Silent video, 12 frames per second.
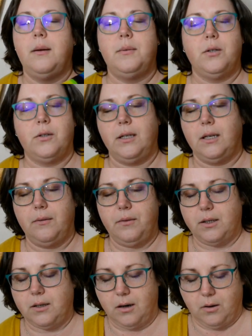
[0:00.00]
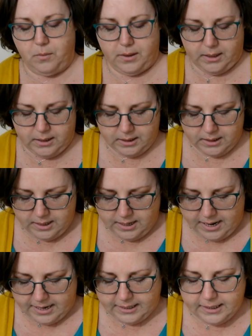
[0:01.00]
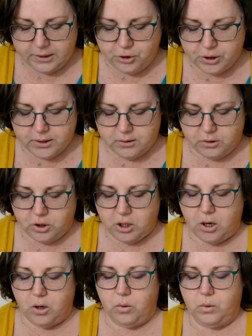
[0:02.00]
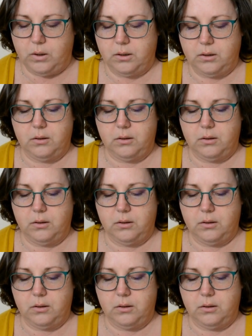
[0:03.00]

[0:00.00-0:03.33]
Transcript: Absolutely love this colorway. And I had just the toe